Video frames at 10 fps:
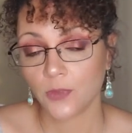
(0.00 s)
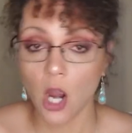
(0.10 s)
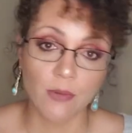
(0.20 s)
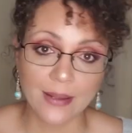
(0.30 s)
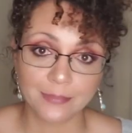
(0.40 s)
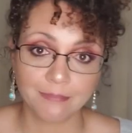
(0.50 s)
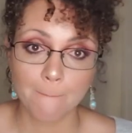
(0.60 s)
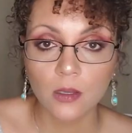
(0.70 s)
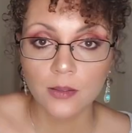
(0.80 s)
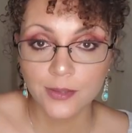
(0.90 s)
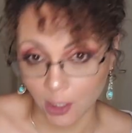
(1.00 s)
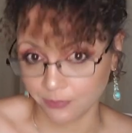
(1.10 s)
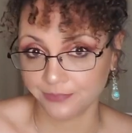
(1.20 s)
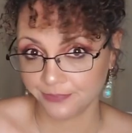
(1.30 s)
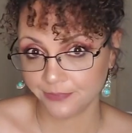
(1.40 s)
All right. So
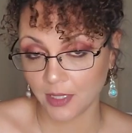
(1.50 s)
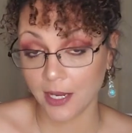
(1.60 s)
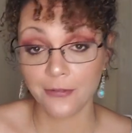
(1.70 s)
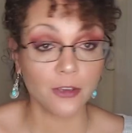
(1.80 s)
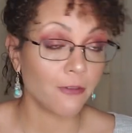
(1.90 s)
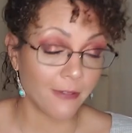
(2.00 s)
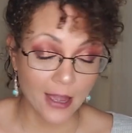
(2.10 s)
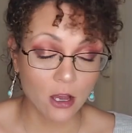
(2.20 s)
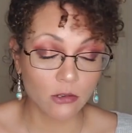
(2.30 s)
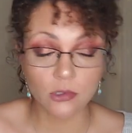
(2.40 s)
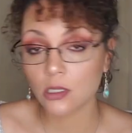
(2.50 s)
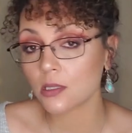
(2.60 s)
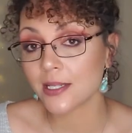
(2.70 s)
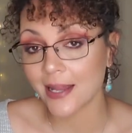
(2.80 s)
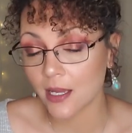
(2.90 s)
if you found
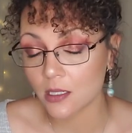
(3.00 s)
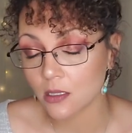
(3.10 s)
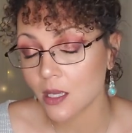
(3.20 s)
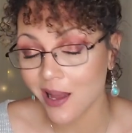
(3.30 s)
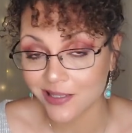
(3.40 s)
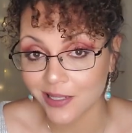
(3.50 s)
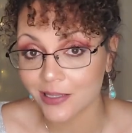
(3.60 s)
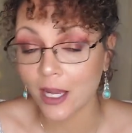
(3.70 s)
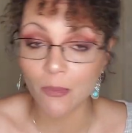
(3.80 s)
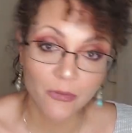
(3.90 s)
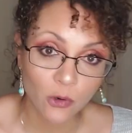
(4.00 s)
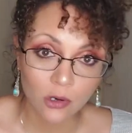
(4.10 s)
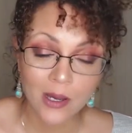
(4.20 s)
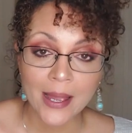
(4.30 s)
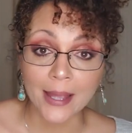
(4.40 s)
today's content
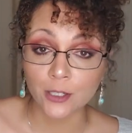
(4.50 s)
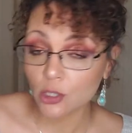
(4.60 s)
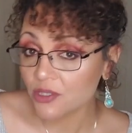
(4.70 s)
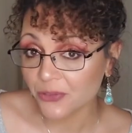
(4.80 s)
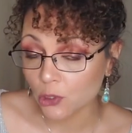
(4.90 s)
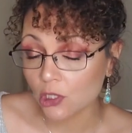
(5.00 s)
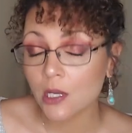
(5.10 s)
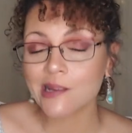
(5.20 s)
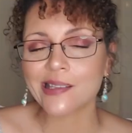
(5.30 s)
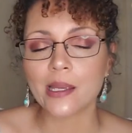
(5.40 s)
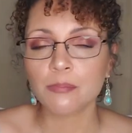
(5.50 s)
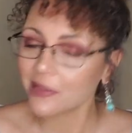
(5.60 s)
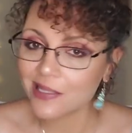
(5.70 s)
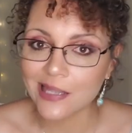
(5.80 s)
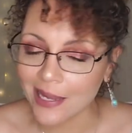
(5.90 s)
helpful and useful, then
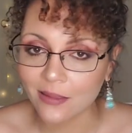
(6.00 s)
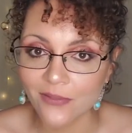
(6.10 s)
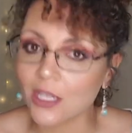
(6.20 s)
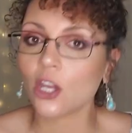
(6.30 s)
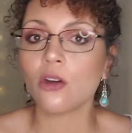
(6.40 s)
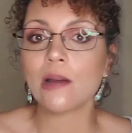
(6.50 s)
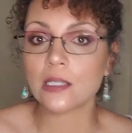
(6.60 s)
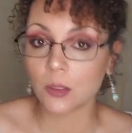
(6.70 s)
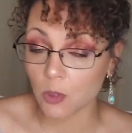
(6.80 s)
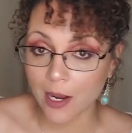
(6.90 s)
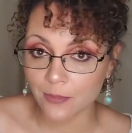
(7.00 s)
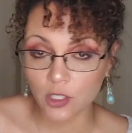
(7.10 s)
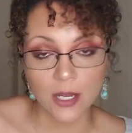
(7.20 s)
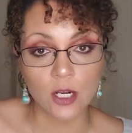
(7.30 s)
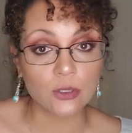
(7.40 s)
please like the video and subscribe to
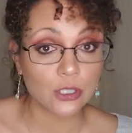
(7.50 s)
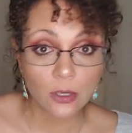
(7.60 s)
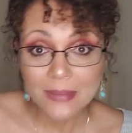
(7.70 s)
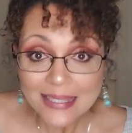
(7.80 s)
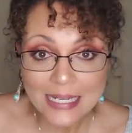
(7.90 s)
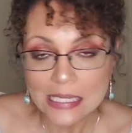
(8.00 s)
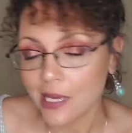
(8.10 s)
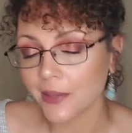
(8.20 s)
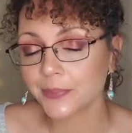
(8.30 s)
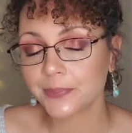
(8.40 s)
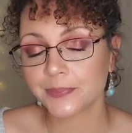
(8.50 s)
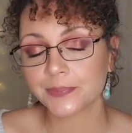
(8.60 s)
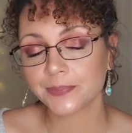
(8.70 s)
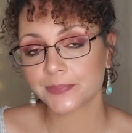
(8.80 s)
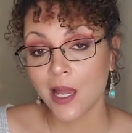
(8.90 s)
the channel so you don't miss anything.
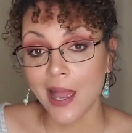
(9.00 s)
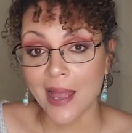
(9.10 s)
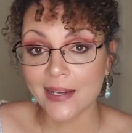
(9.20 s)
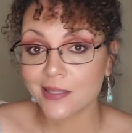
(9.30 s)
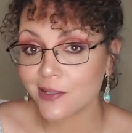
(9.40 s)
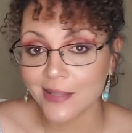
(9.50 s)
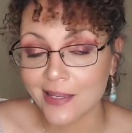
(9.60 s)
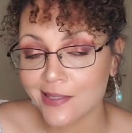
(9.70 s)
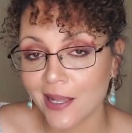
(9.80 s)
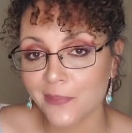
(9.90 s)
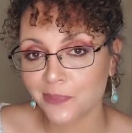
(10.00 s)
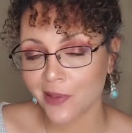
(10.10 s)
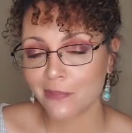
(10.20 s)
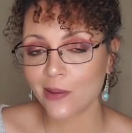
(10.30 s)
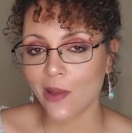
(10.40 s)
And until next time,
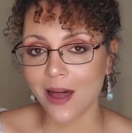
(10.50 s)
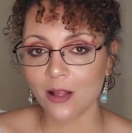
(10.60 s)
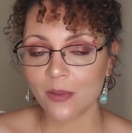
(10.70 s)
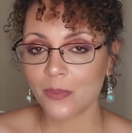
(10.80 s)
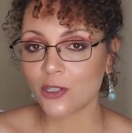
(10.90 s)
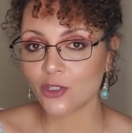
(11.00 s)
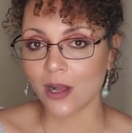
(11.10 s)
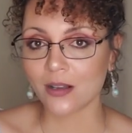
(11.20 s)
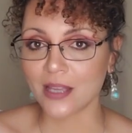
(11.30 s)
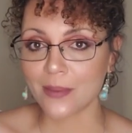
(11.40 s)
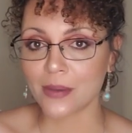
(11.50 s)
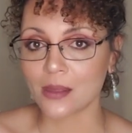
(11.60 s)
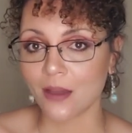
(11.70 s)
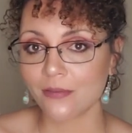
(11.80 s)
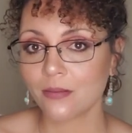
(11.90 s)
be well, be strong, and be
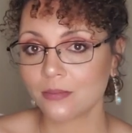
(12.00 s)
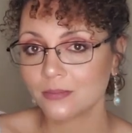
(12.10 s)
loved.